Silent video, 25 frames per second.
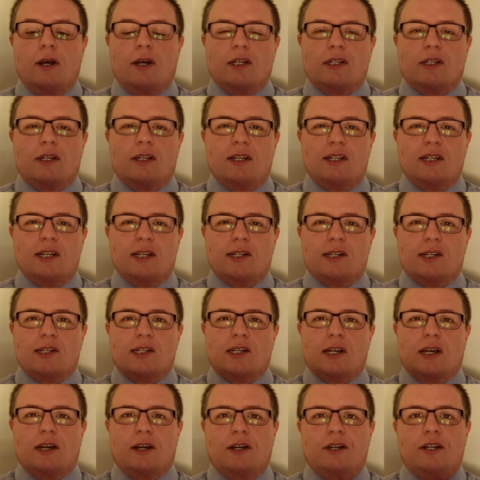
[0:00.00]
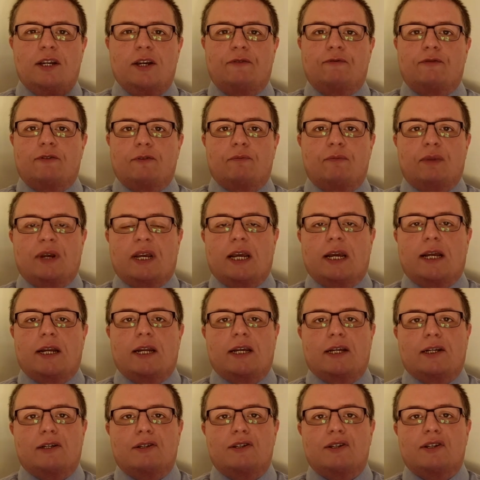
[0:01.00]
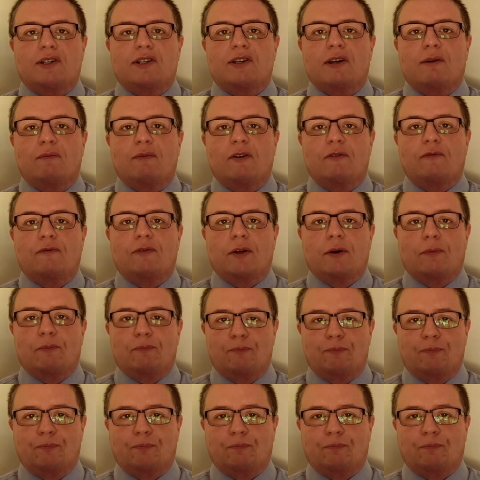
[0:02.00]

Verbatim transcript: So this has a slightly different beginning to some of them.